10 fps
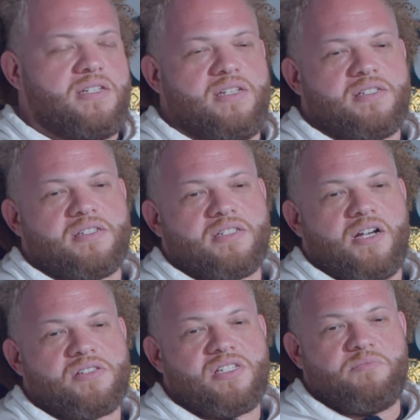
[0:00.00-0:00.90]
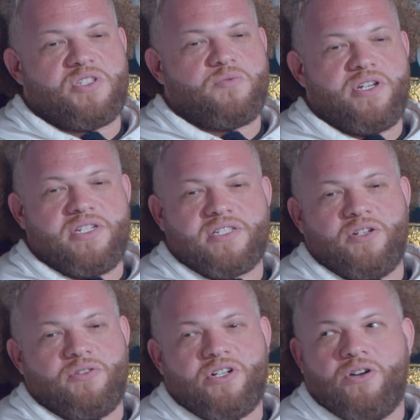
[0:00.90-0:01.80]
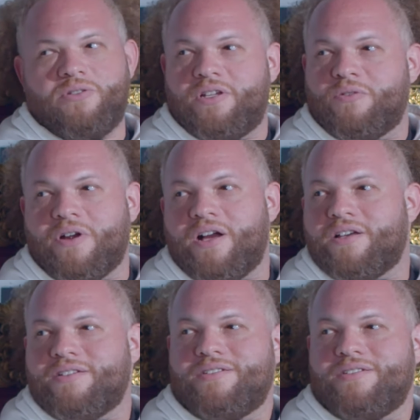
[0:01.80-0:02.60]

it, it's a toss up between Stone Cold and The Rock.